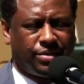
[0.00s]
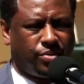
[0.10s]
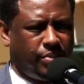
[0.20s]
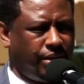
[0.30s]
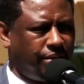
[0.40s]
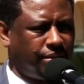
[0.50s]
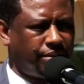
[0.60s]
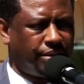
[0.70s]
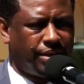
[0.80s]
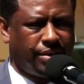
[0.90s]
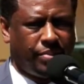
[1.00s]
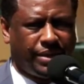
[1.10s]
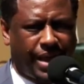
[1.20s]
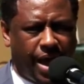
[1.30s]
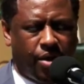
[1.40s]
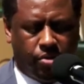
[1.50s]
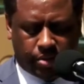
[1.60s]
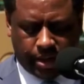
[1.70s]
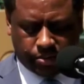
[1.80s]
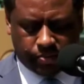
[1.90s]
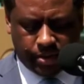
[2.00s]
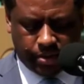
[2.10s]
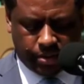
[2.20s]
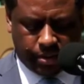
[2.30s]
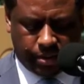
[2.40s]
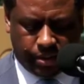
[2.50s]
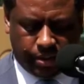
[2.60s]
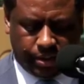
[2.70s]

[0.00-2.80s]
Councilman McDowell, Councilman